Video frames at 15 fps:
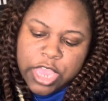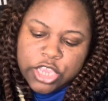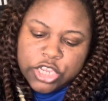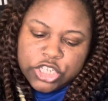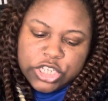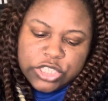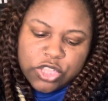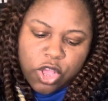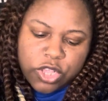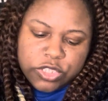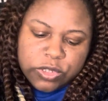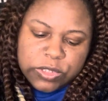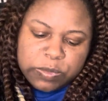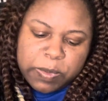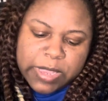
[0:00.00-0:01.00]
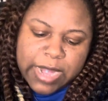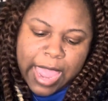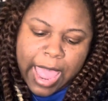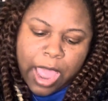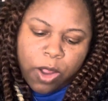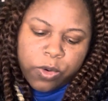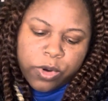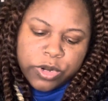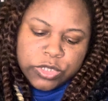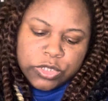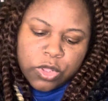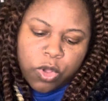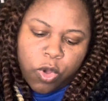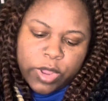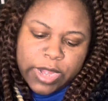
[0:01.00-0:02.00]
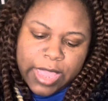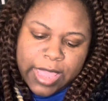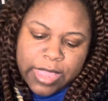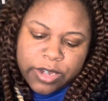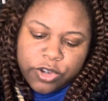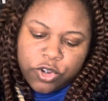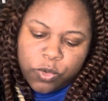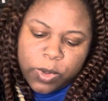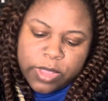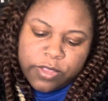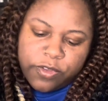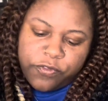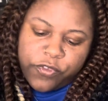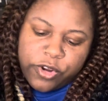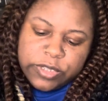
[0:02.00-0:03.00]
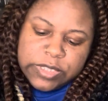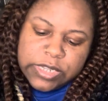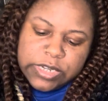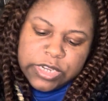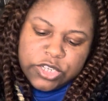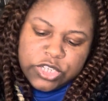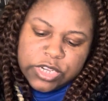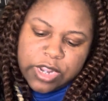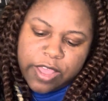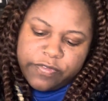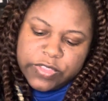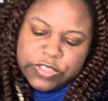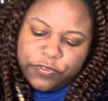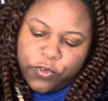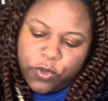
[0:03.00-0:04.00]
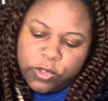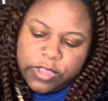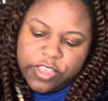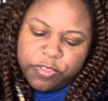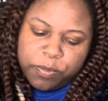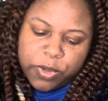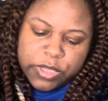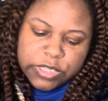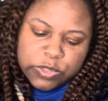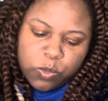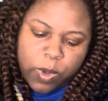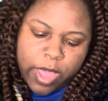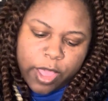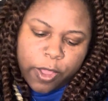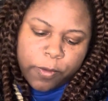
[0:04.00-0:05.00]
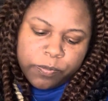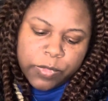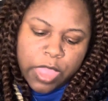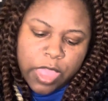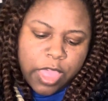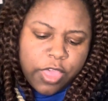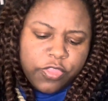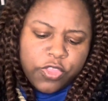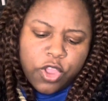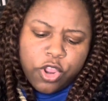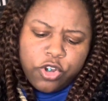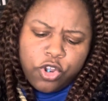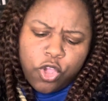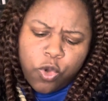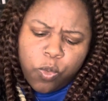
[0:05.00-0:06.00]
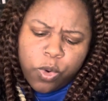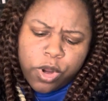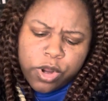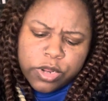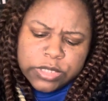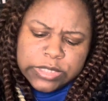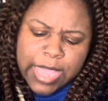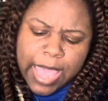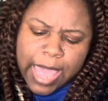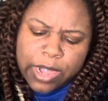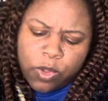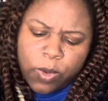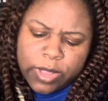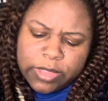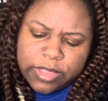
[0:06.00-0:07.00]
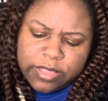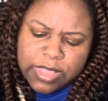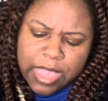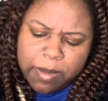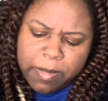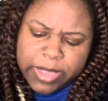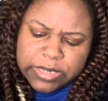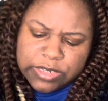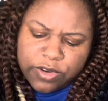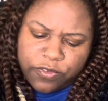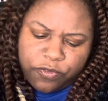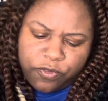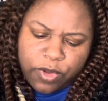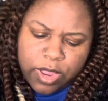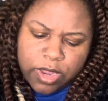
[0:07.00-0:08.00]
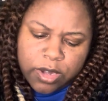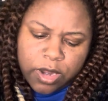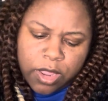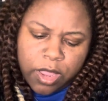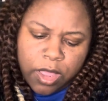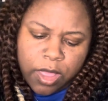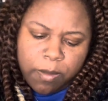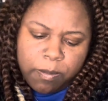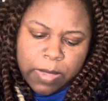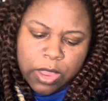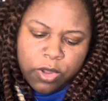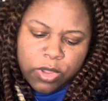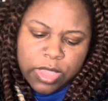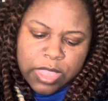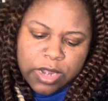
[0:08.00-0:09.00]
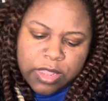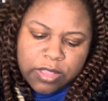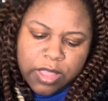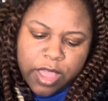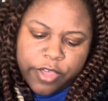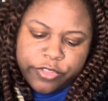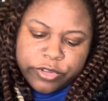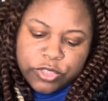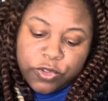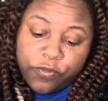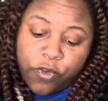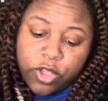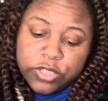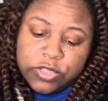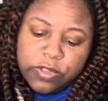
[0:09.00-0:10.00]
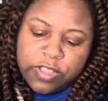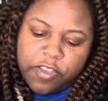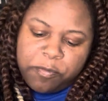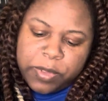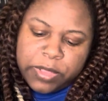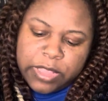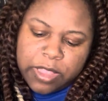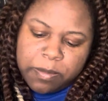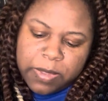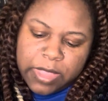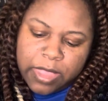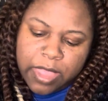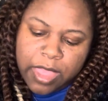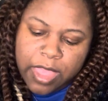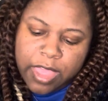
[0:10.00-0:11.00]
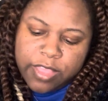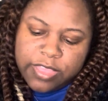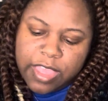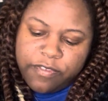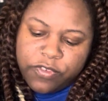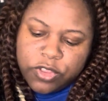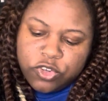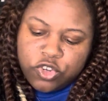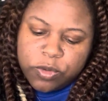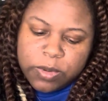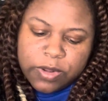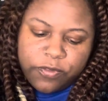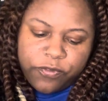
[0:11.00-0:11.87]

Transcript: she's also spent hours on end doing the first edition of this full-length book as well. There are no words to adequately thank my dear friend, Marion and the others who've also left polygamy, they've contributed